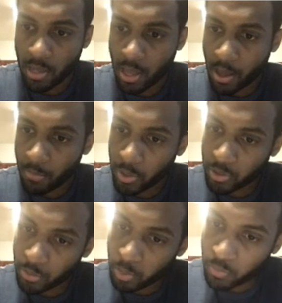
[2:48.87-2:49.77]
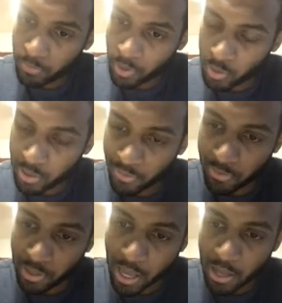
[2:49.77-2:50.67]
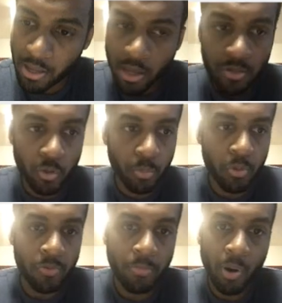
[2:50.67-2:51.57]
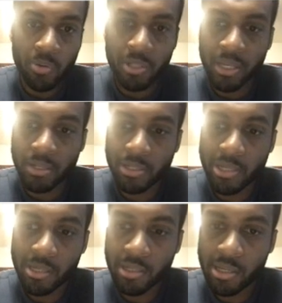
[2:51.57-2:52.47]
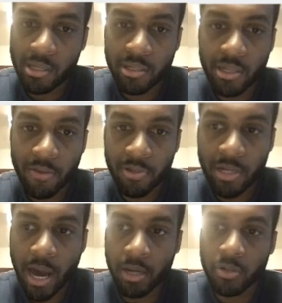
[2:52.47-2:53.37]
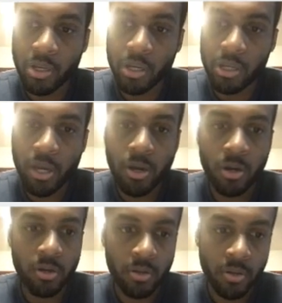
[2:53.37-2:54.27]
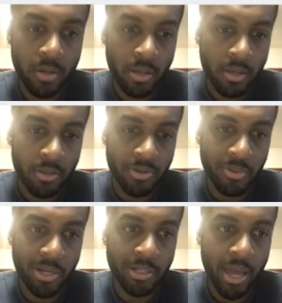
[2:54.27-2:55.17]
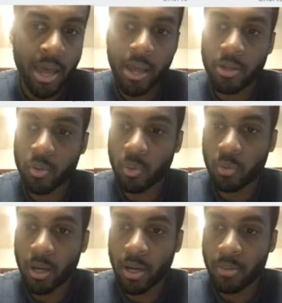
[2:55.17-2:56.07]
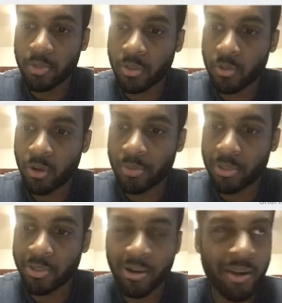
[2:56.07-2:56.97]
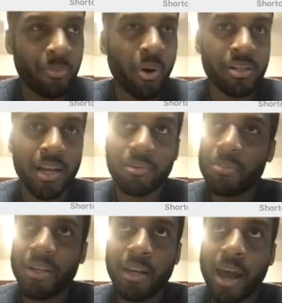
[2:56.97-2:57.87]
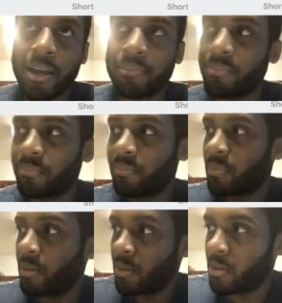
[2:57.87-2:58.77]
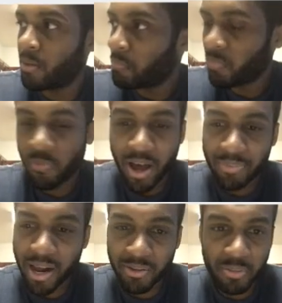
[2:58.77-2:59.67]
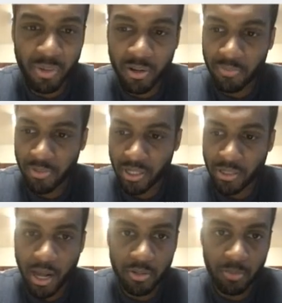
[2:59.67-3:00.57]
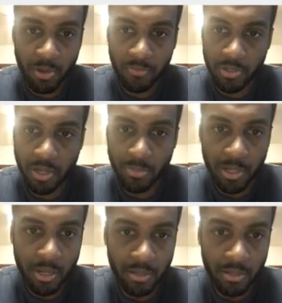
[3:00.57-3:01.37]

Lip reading: How much is Proven Post? I forgot. So Proven Post is $67 a year. So that's an annual subscription. So that works out to be like $5 a month, $6 a month, or something like